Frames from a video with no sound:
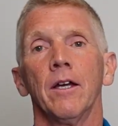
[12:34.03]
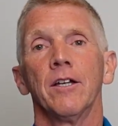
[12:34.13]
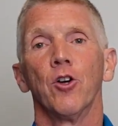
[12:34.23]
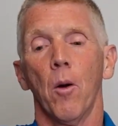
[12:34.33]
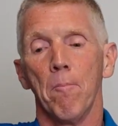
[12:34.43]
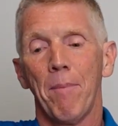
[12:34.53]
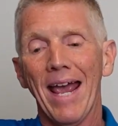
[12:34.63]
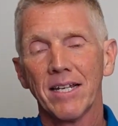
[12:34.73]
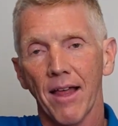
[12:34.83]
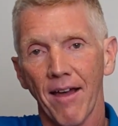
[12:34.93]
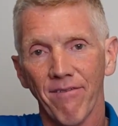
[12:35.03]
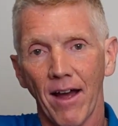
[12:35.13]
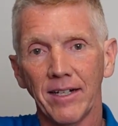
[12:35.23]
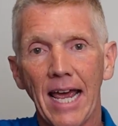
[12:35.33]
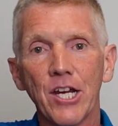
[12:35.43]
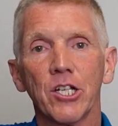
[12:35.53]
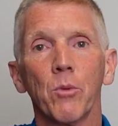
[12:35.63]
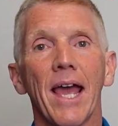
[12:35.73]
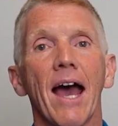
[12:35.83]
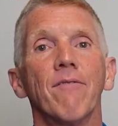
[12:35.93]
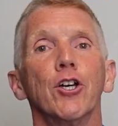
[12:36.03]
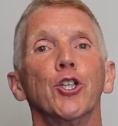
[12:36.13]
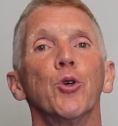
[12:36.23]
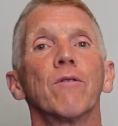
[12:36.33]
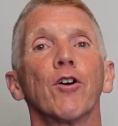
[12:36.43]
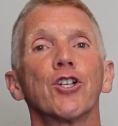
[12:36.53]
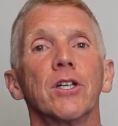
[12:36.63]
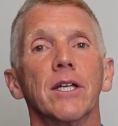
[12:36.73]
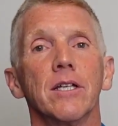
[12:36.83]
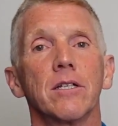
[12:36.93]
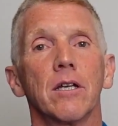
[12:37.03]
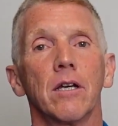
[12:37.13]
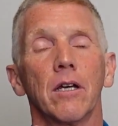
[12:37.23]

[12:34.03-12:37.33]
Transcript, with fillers: So based on that foundation, we have universities.